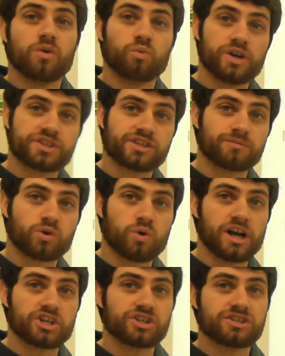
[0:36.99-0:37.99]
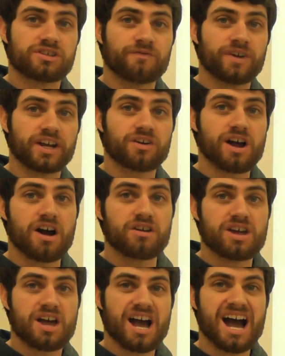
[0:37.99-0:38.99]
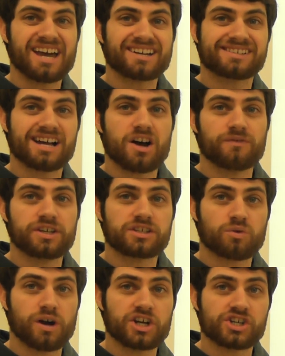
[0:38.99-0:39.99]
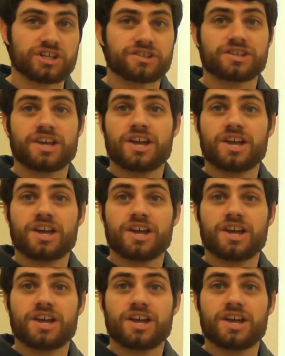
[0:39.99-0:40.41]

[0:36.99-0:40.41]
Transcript: with some questions to figure out how to solve these questions.